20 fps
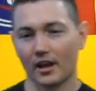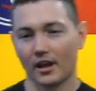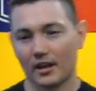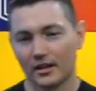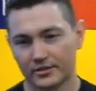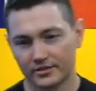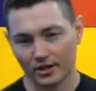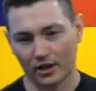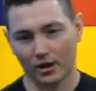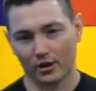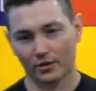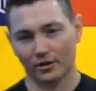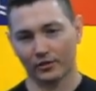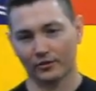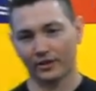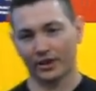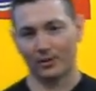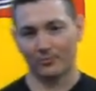So you'll need a